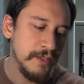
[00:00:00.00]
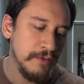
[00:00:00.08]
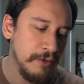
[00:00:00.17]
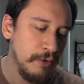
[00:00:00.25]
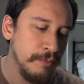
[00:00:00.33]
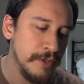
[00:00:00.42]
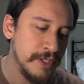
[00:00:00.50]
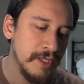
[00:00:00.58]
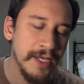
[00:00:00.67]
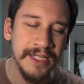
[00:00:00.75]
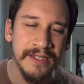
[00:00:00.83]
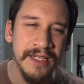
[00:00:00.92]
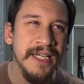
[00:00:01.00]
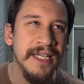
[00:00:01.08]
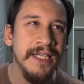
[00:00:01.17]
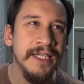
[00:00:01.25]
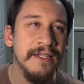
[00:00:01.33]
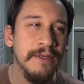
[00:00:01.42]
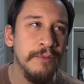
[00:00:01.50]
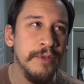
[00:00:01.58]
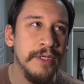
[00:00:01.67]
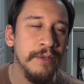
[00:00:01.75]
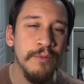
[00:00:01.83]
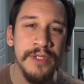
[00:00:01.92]
It's almost like
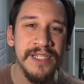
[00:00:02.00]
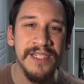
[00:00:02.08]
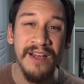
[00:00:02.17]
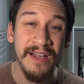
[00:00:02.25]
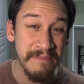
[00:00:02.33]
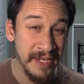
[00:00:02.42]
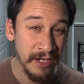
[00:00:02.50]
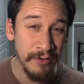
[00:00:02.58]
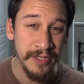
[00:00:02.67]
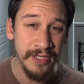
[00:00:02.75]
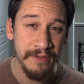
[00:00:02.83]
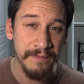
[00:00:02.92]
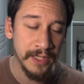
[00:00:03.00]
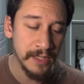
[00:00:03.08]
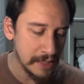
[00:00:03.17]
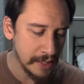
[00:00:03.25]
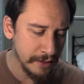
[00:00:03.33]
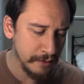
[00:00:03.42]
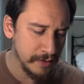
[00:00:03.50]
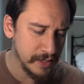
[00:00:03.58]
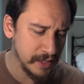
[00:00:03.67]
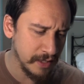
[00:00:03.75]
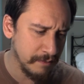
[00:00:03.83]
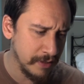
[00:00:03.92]
it was Siberia, because I know in
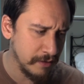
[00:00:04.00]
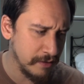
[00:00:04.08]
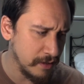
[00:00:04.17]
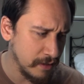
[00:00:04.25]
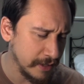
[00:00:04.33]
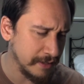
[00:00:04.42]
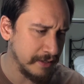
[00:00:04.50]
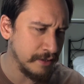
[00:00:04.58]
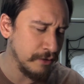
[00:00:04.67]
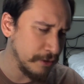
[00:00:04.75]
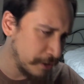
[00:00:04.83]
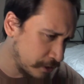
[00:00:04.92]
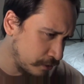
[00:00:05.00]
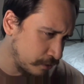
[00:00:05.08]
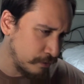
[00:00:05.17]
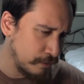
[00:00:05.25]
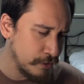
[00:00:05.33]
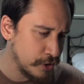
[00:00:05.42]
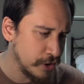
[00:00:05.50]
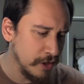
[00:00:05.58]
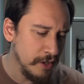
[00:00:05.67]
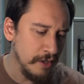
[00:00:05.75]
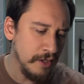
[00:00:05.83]
Siberia they're like, they got huge